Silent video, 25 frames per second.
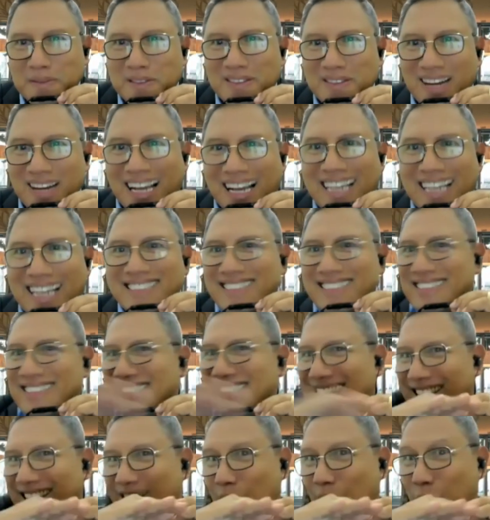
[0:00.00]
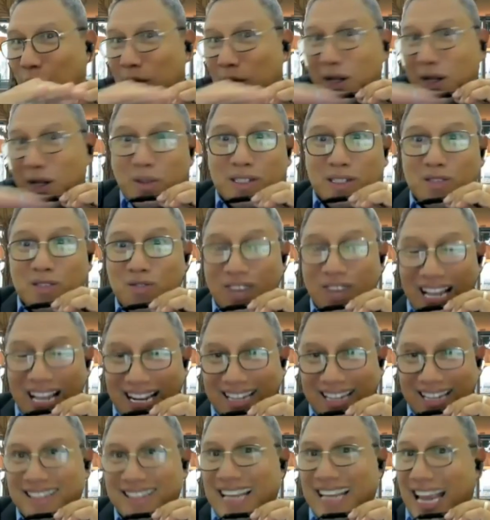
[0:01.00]
Right? That the world is
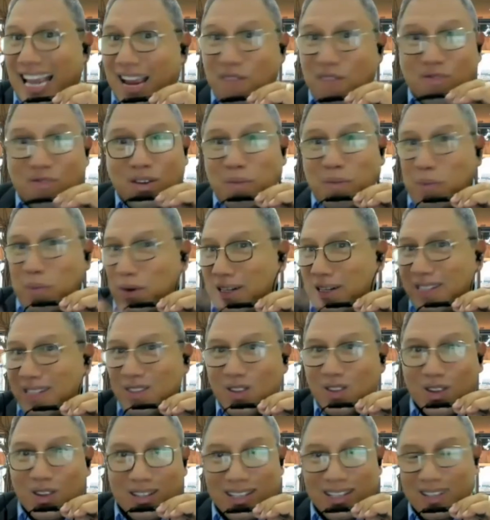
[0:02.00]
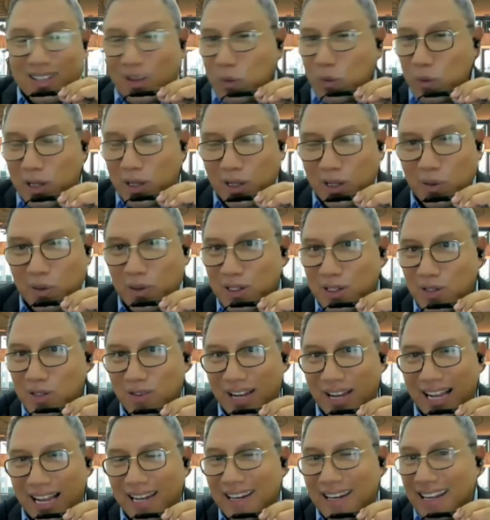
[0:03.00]
flat. Everybody thought that the world was
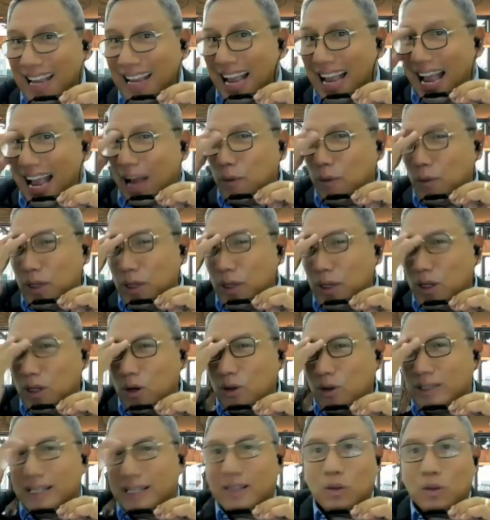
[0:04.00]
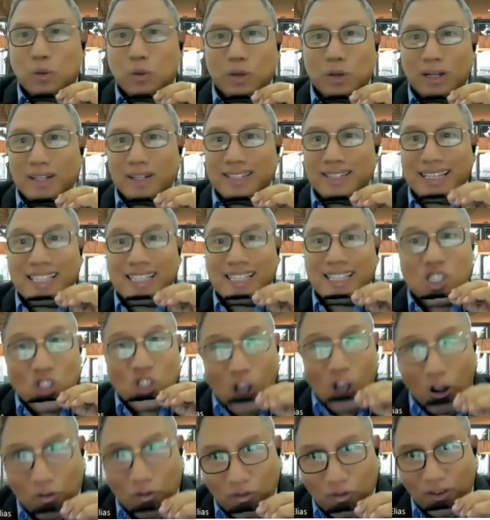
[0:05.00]
flat. And we know that the world is
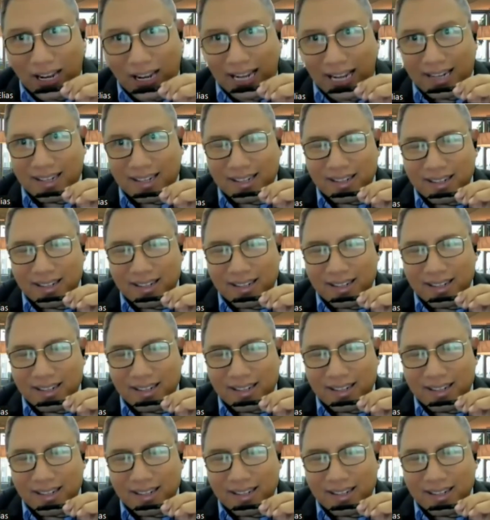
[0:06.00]
not flat.